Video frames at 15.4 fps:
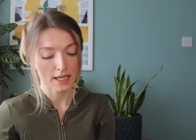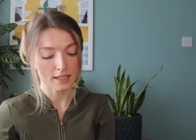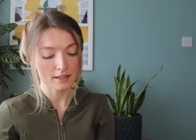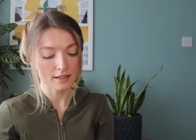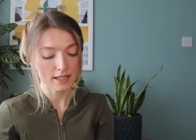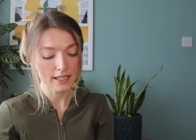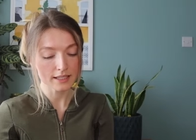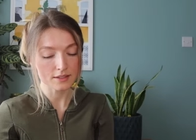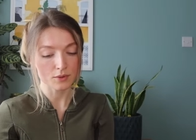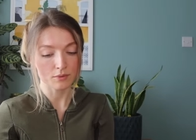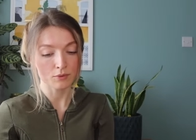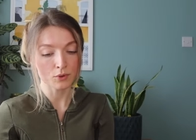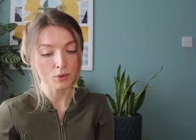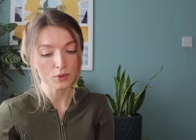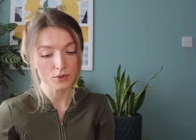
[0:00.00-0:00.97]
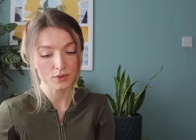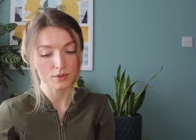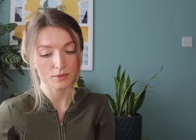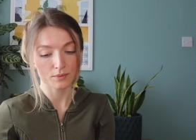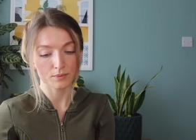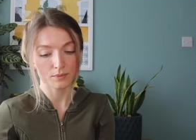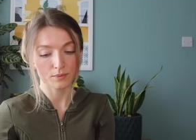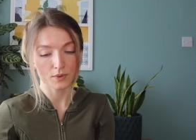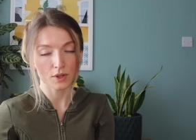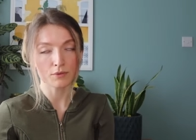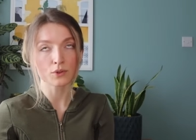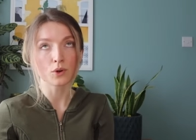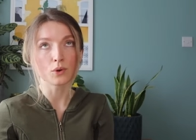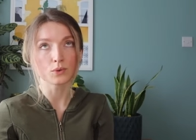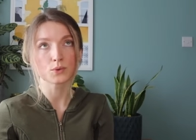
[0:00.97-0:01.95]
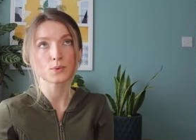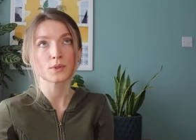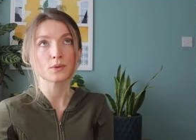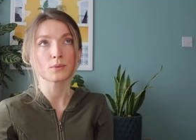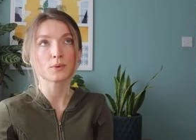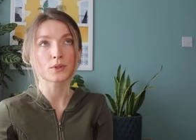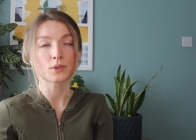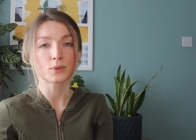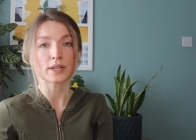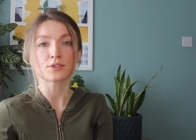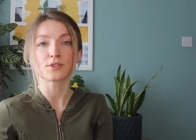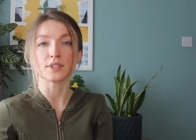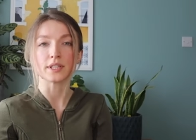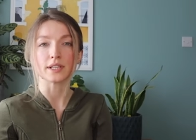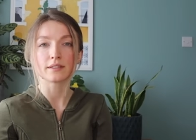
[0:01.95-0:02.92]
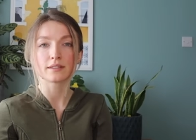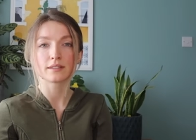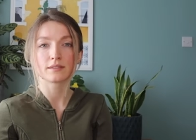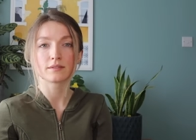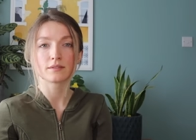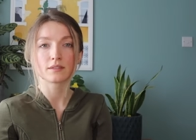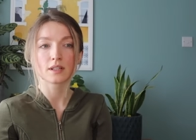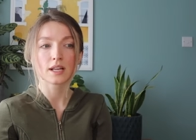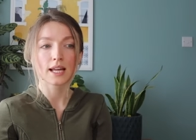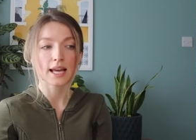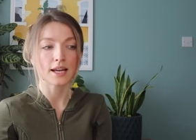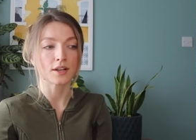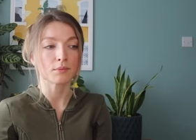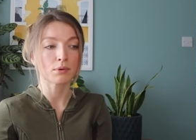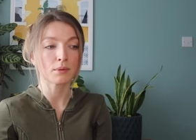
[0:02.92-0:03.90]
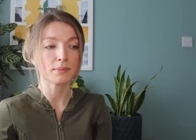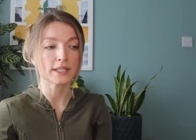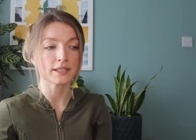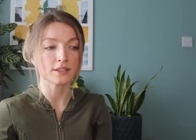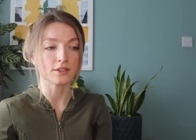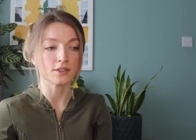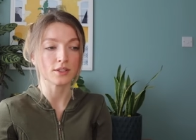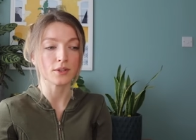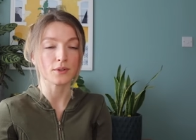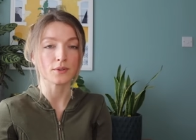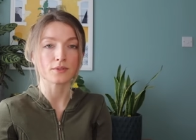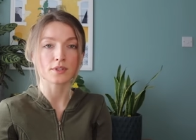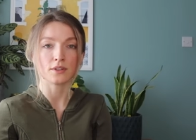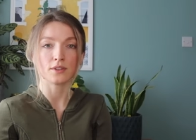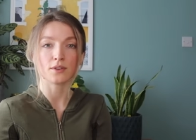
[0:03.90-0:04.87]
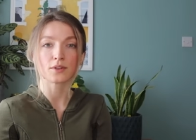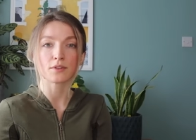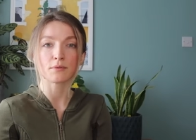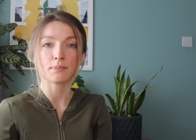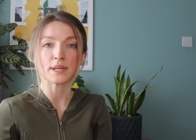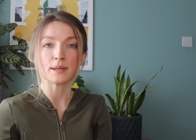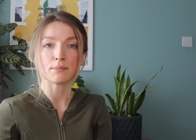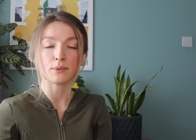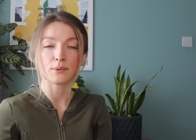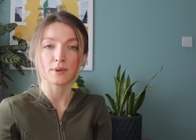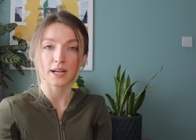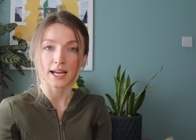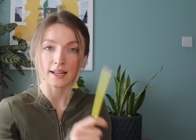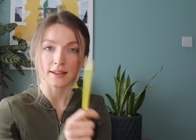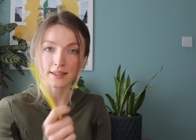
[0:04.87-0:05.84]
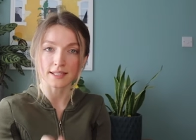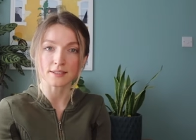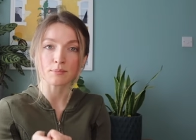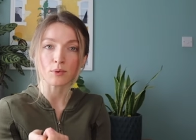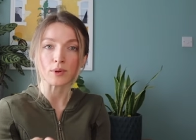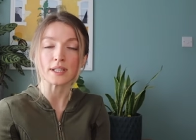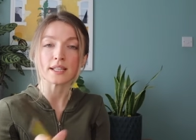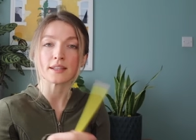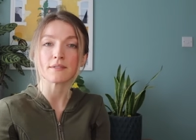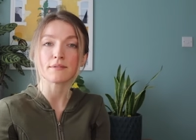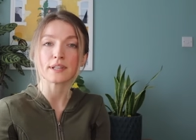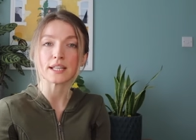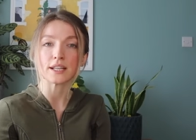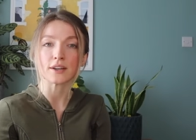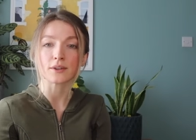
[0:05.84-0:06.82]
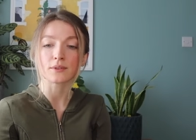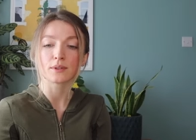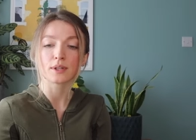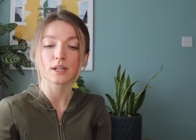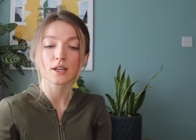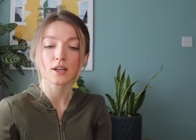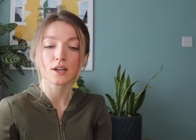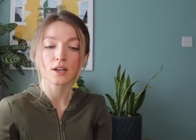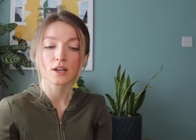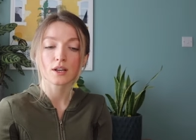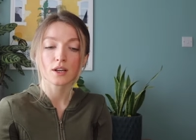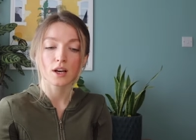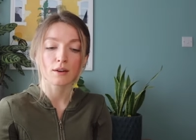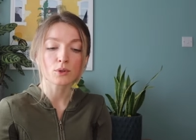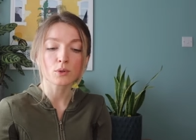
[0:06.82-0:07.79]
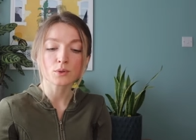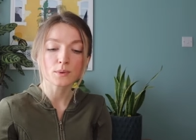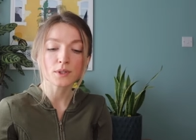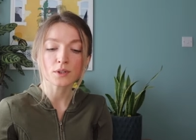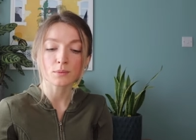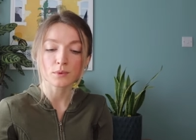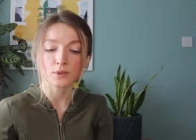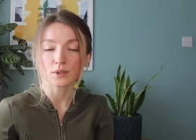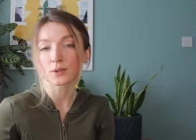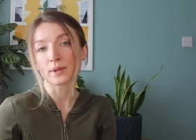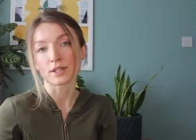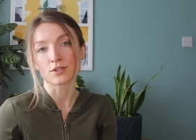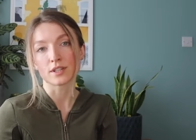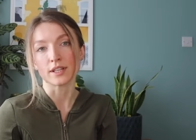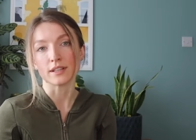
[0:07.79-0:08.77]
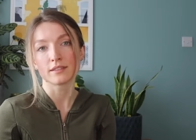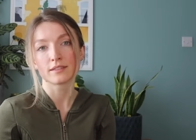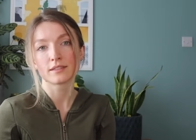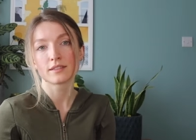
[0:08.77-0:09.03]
And the thing is, of course, of course, we don't want to question it. And I'm probably going to lose a lot of people at this point in the video. Of course, we don't want to question it.